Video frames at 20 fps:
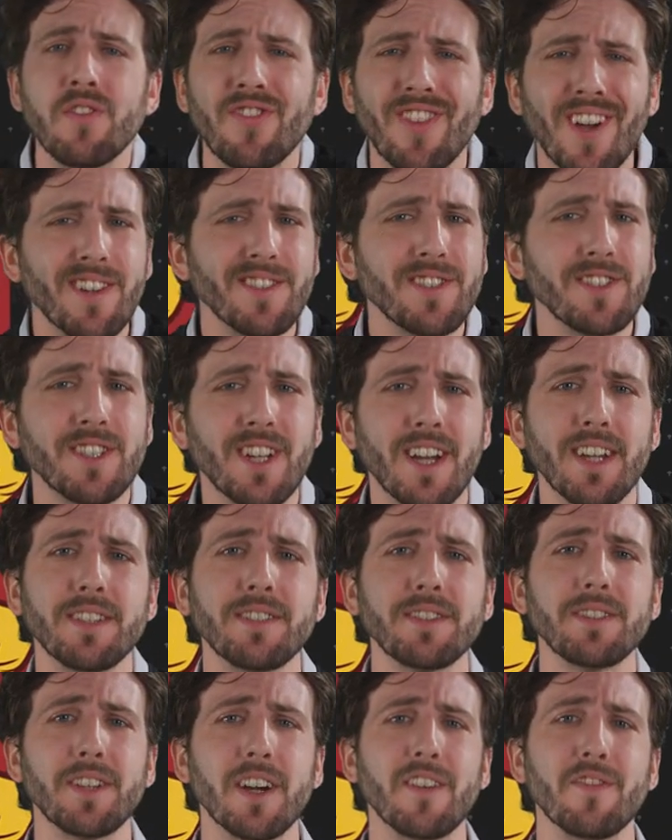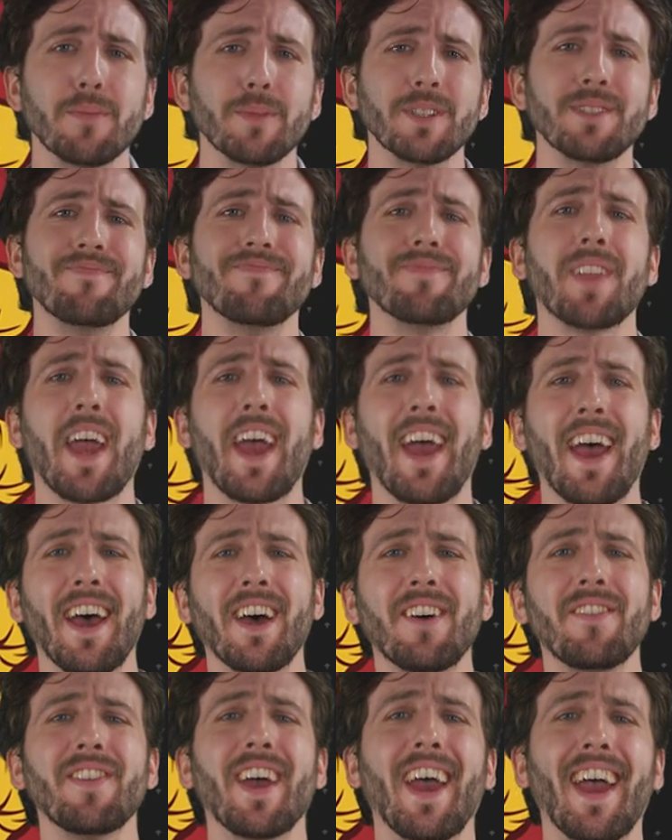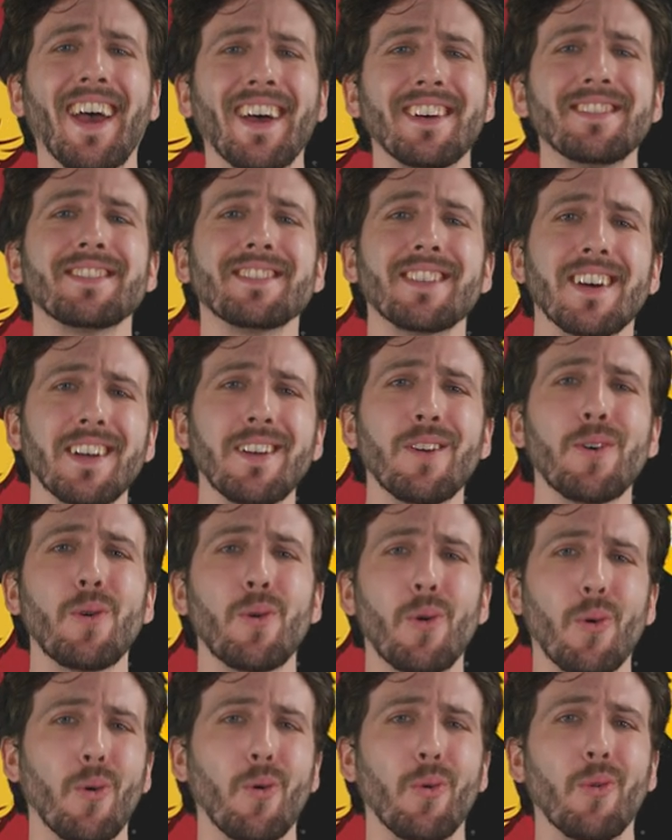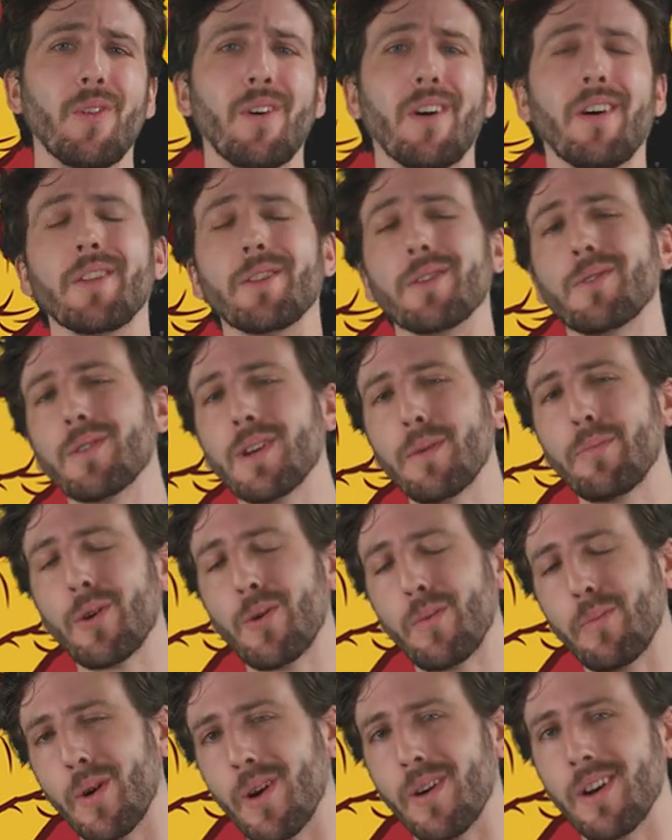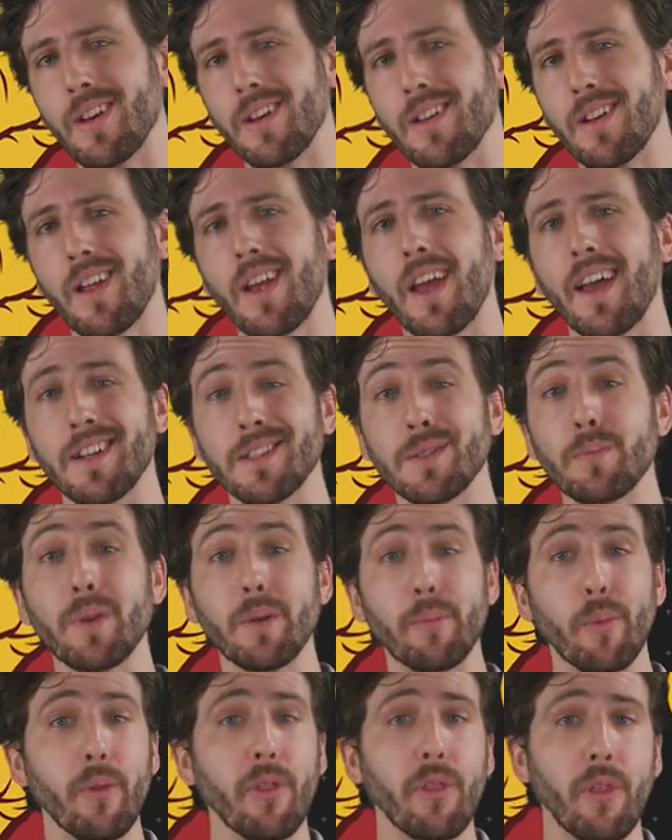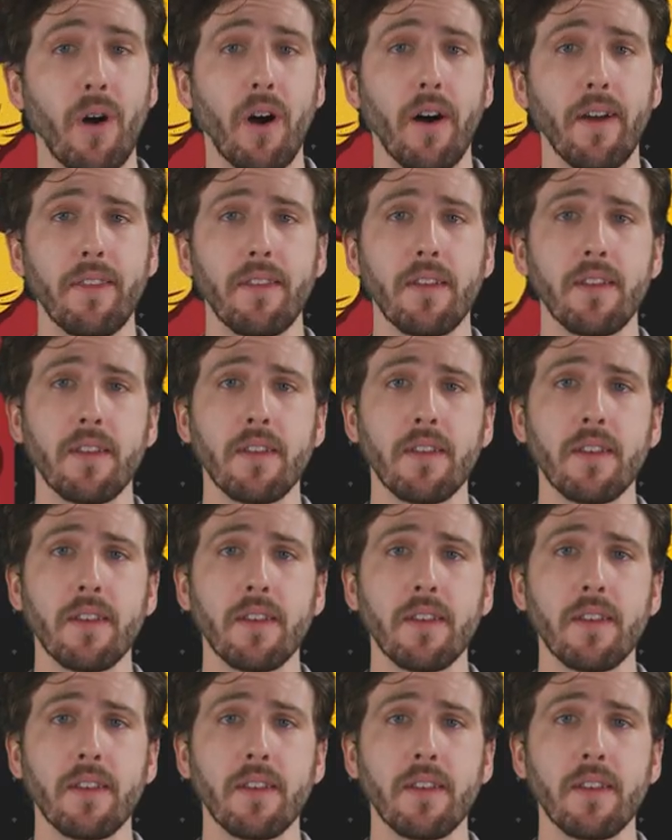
Does China's government have as tight a hold on the crypto market as people thought?